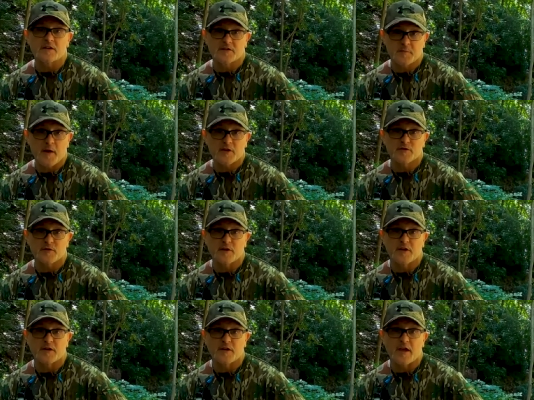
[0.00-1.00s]

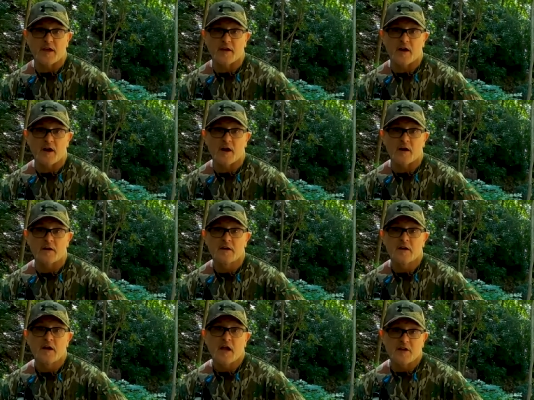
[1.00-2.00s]
especially in a, uh,
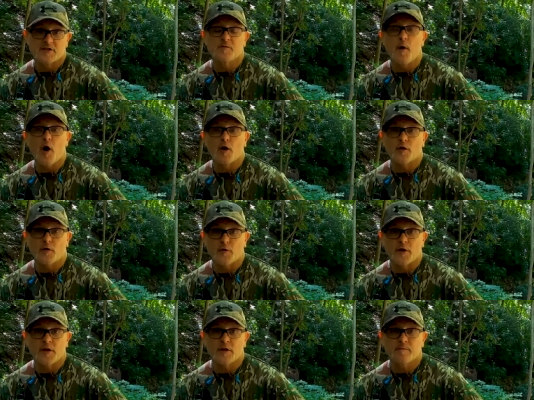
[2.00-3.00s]
a small
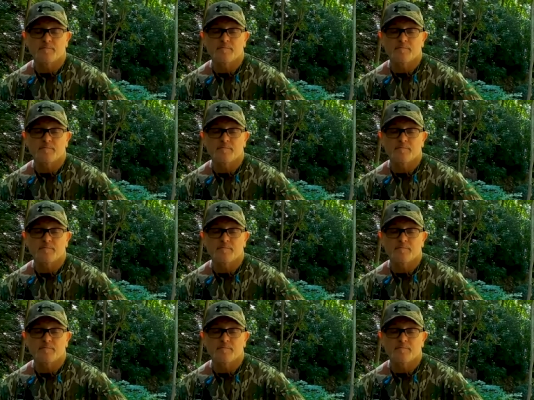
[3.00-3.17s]
creek